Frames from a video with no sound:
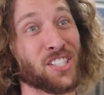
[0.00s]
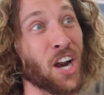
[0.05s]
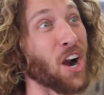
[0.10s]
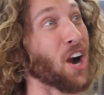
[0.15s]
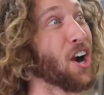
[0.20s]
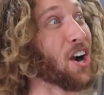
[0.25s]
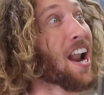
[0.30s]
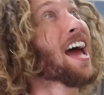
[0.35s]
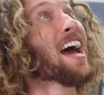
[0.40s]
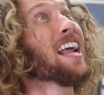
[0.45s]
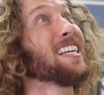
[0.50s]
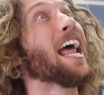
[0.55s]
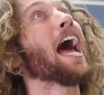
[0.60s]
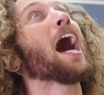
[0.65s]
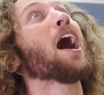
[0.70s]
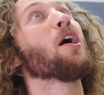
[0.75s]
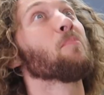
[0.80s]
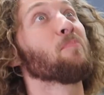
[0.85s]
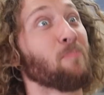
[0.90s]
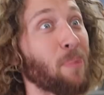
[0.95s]
a turn
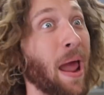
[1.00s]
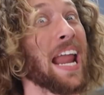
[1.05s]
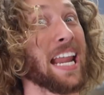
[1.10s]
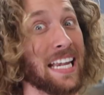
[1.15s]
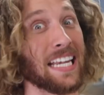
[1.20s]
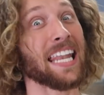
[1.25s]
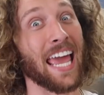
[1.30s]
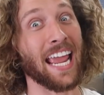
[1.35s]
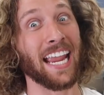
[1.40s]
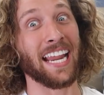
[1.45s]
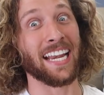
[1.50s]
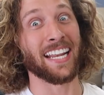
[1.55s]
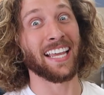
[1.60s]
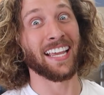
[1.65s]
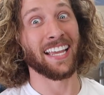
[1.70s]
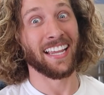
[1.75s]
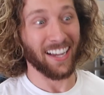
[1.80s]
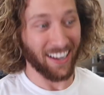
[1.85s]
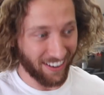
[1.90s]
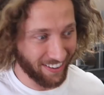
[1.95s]
down paint lane.
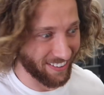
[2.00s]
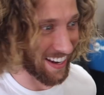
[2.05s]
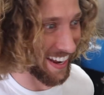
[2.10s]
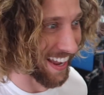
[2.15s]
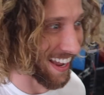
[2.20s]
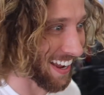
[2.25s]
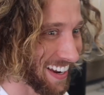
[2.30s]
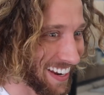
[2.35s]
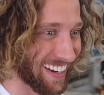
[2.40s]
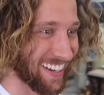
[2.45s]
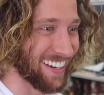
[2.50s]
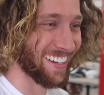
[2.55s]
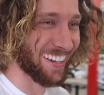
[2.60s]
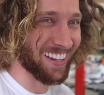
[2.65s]
Okay.